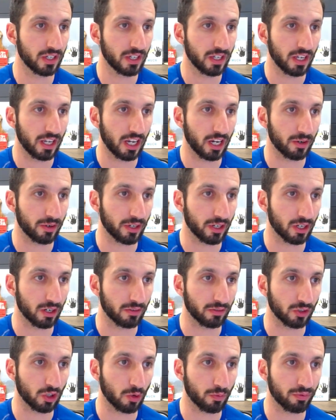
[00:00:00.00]
area
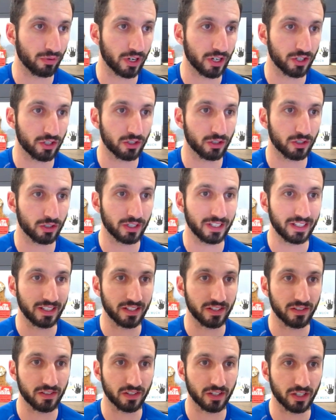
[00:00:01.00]
of low pressure
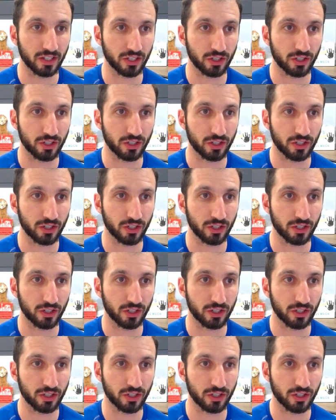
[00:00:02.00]
is